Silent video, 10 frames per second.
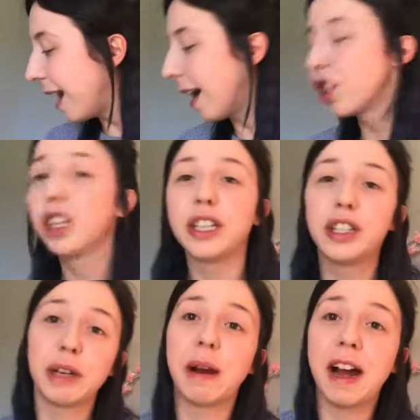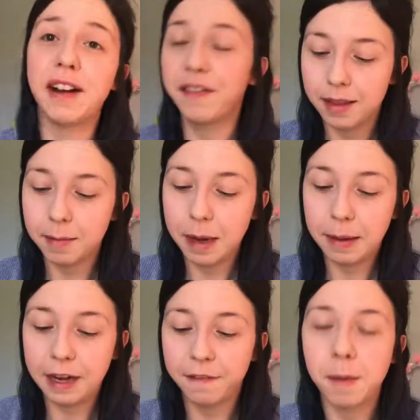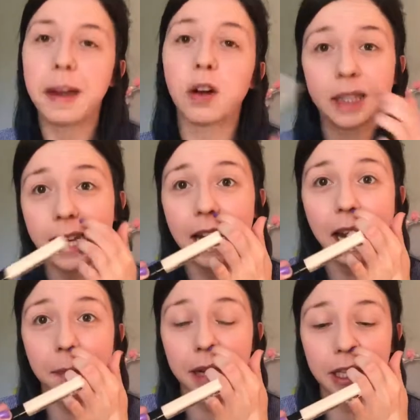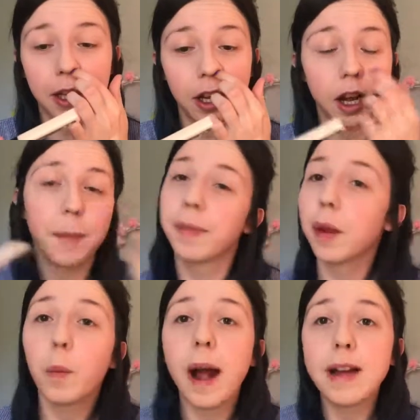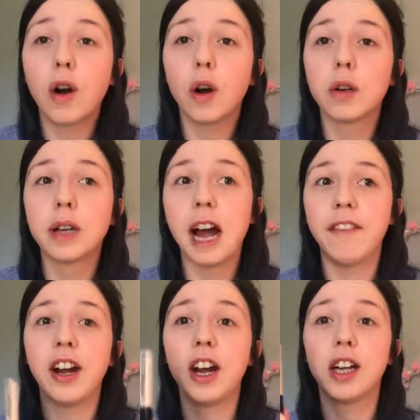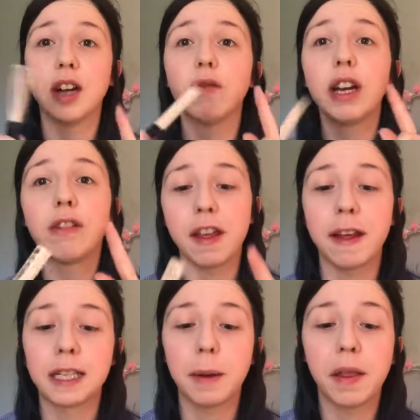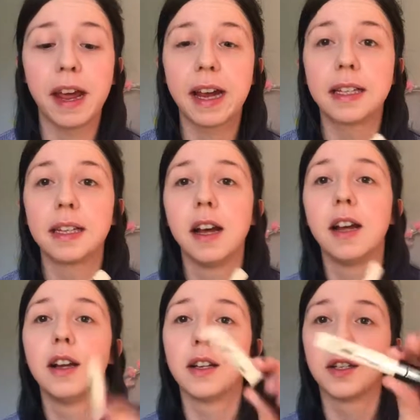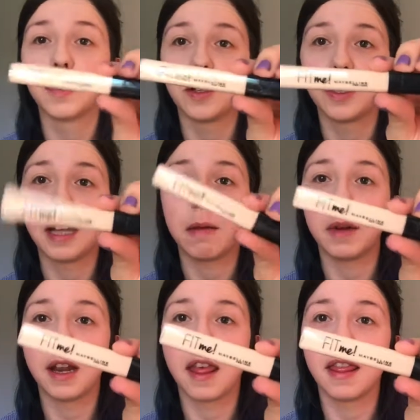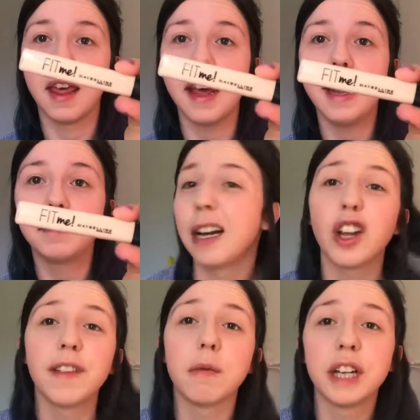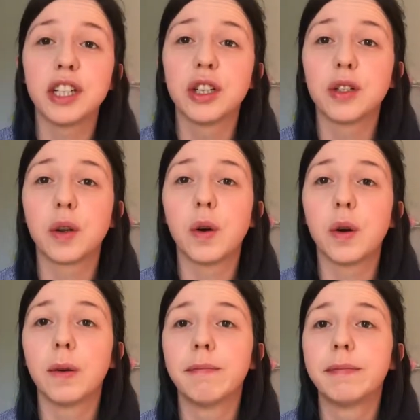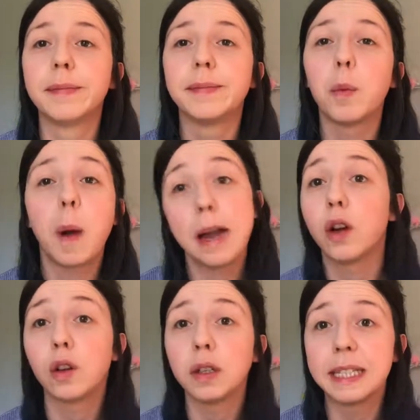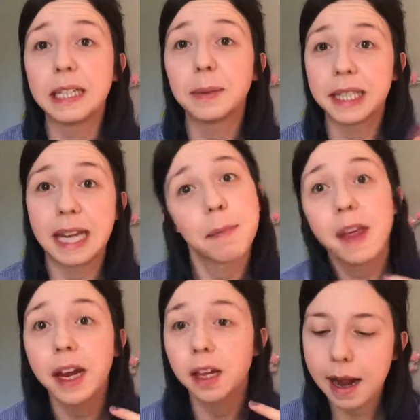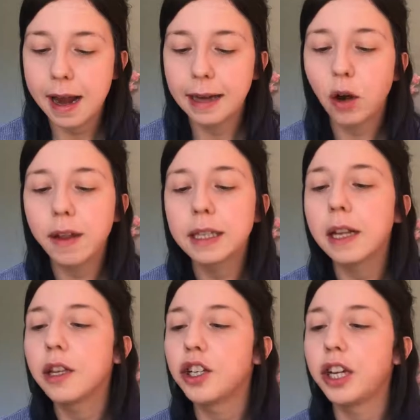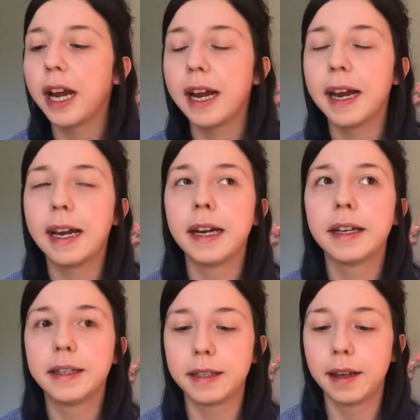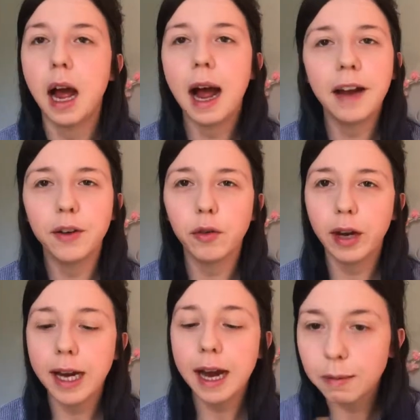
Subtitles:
I actually do have the Maybelline Fit Me Concealer because I thought, why not? I've heard really great things about this. So it's just that one there. I got the foundation, so why not conceal with the same thing? And I got this in the shade Ivory.